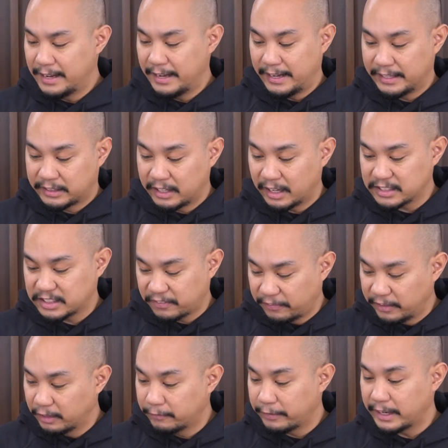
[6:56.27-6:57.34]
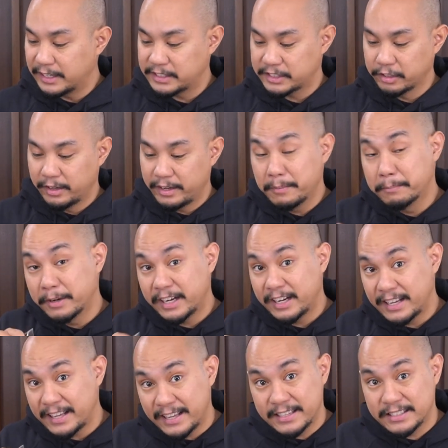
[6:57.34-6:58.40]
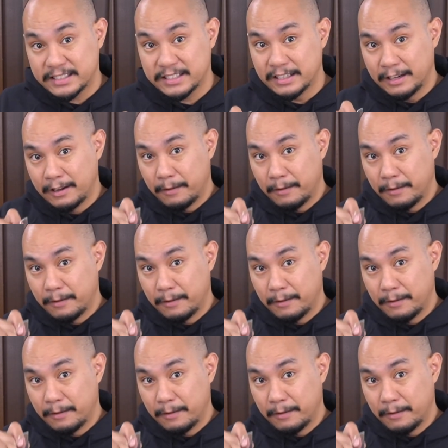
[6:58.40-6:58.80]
It does feel very sturdy, but it does